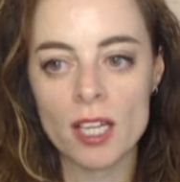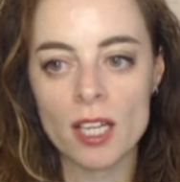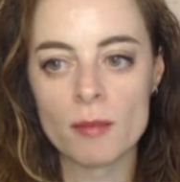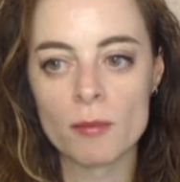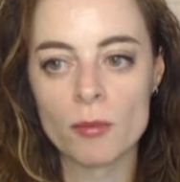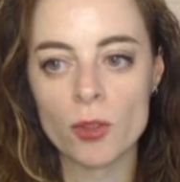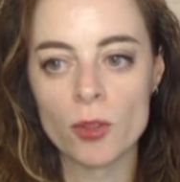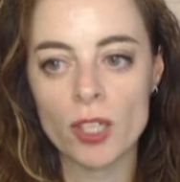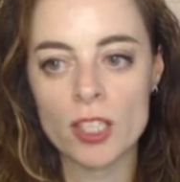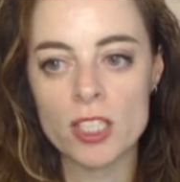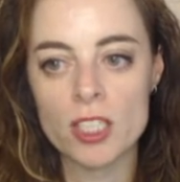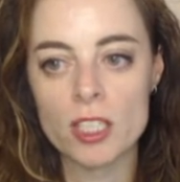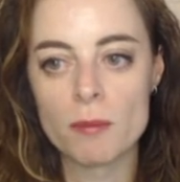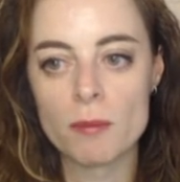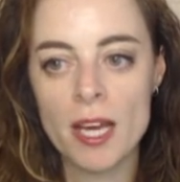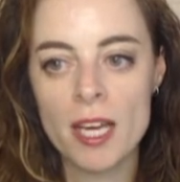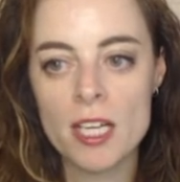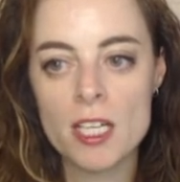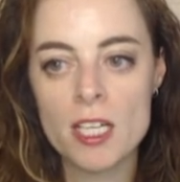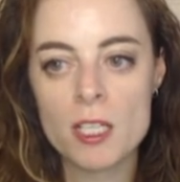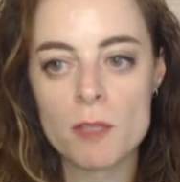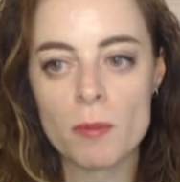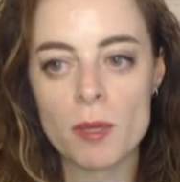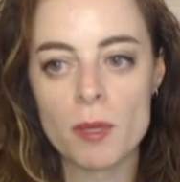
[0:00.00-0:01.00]
or
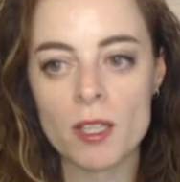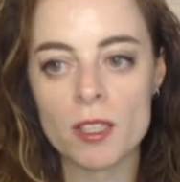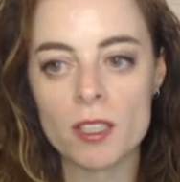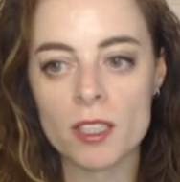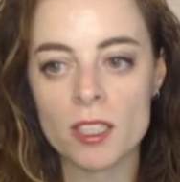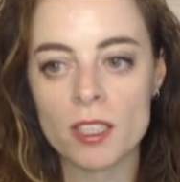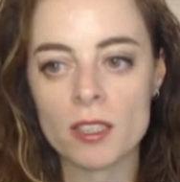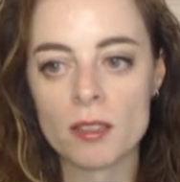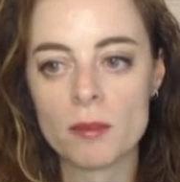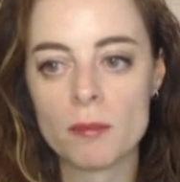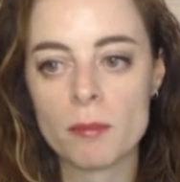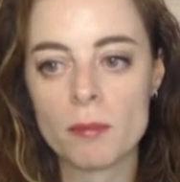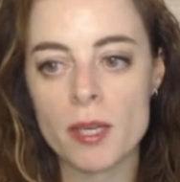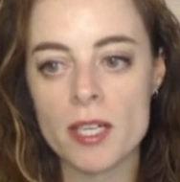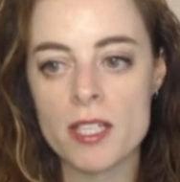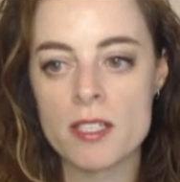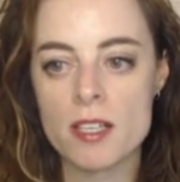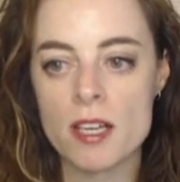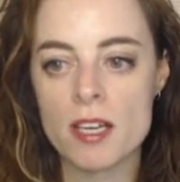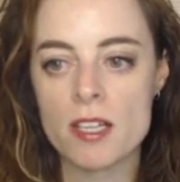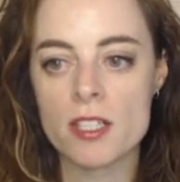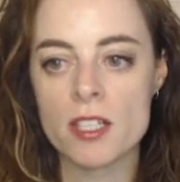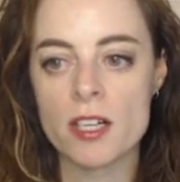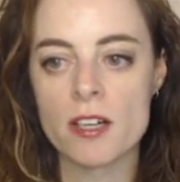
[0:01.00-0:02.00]
actually Page Builder
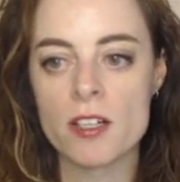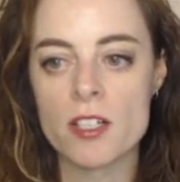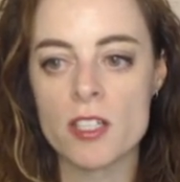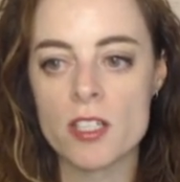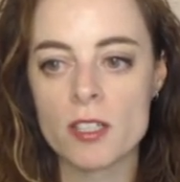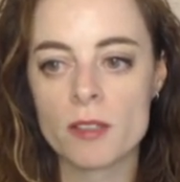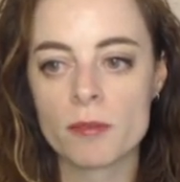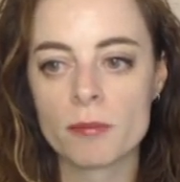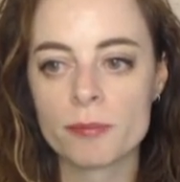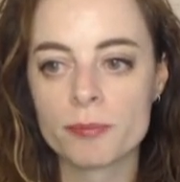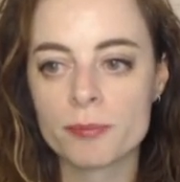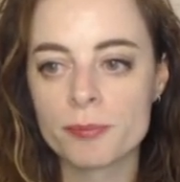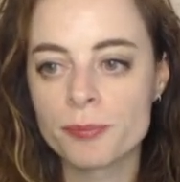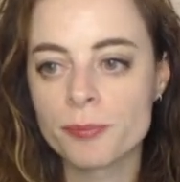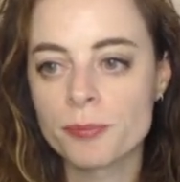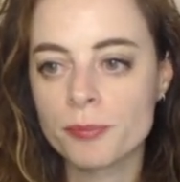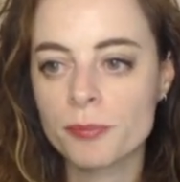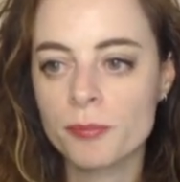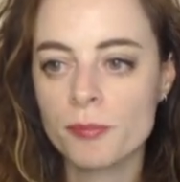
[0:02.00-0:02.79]
by Site Origin.